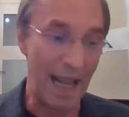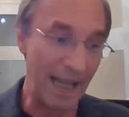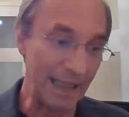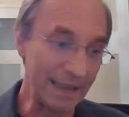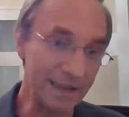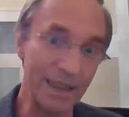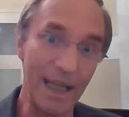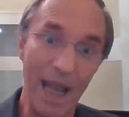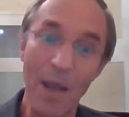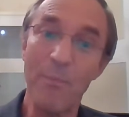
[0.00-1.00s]
and
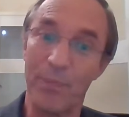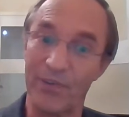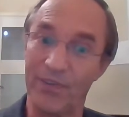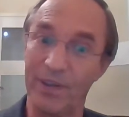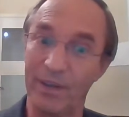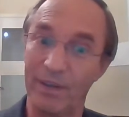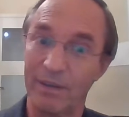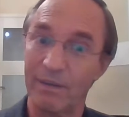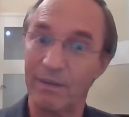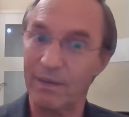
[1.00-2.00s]
empathy.
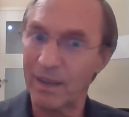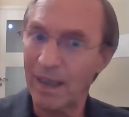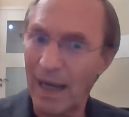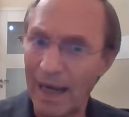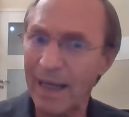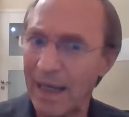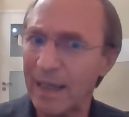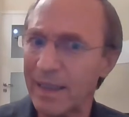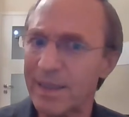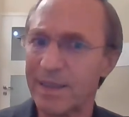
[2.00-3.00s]
I
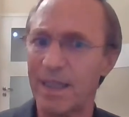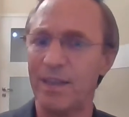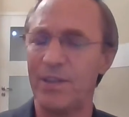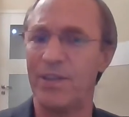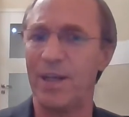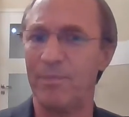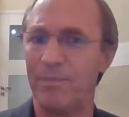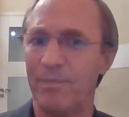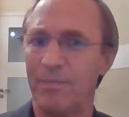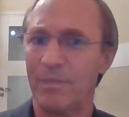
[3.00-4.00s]
understand them,
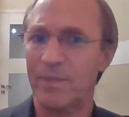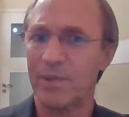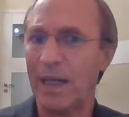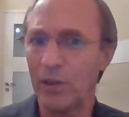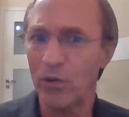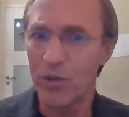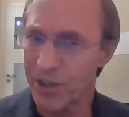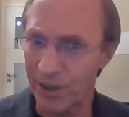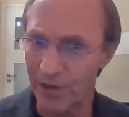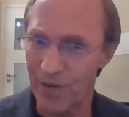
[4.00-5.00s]
so I don't
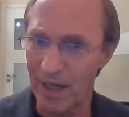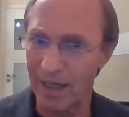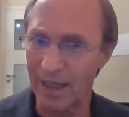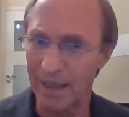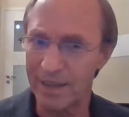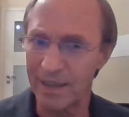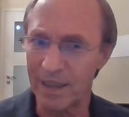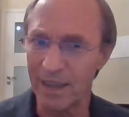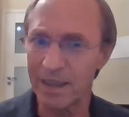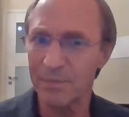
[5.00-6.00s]
share their
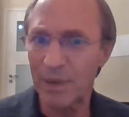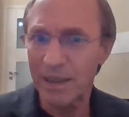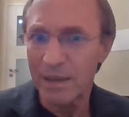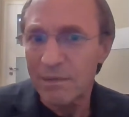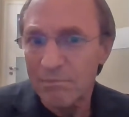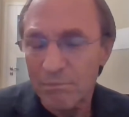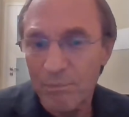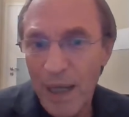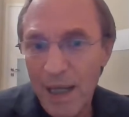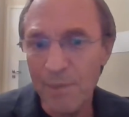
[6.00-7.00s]
ideas, but
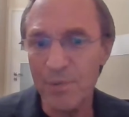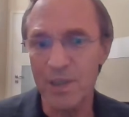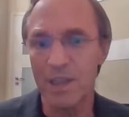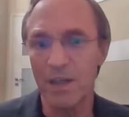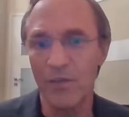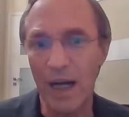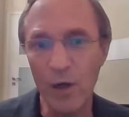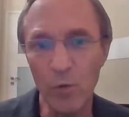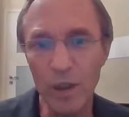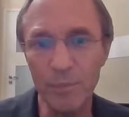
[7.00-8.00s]
perhaps if I
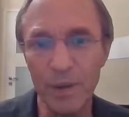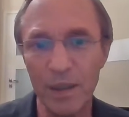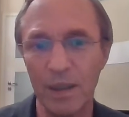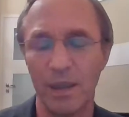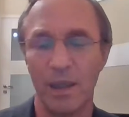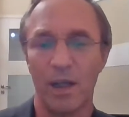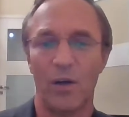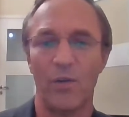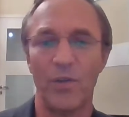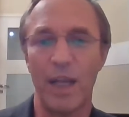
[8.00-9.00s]
will be
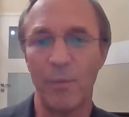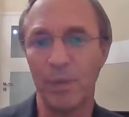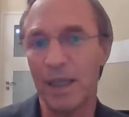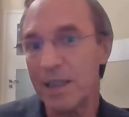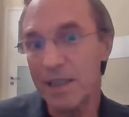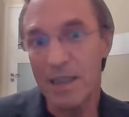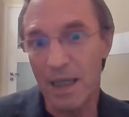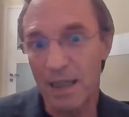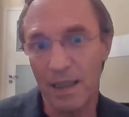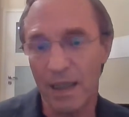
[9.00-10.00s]
on their place,
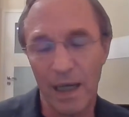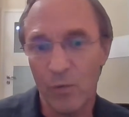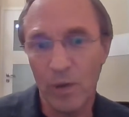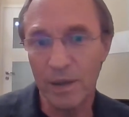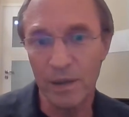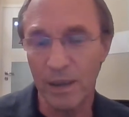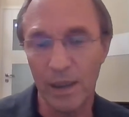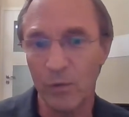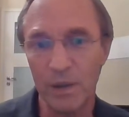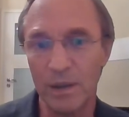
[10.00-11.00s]
I
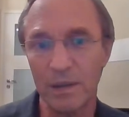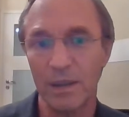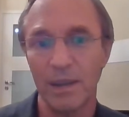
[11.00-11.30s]
will